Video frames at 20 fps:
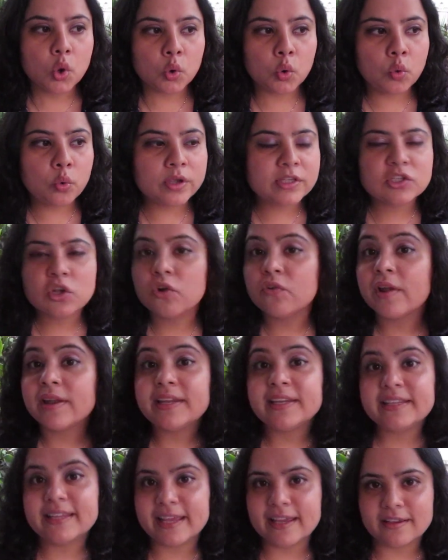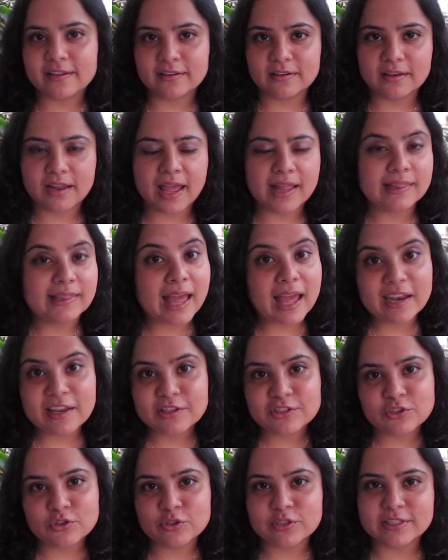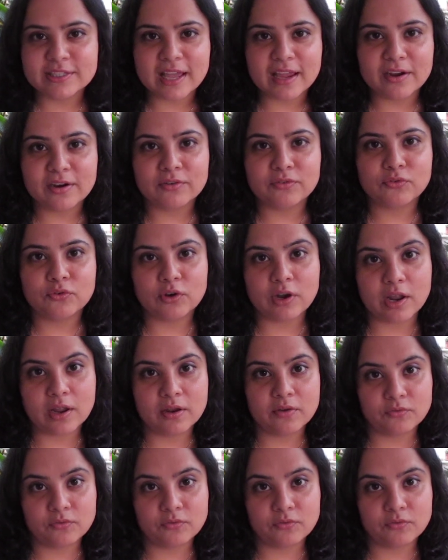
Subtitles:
who is already taken, and that is your desire for